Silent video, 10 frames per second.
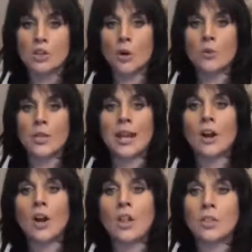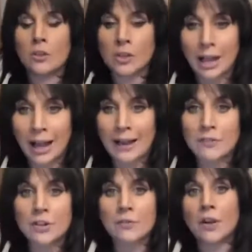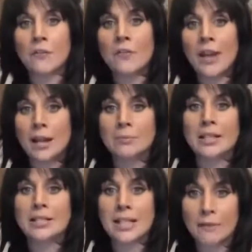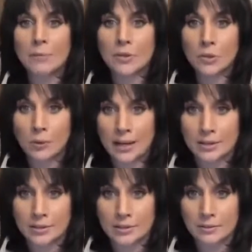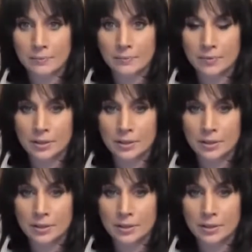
So their the lives of their families have been threatened.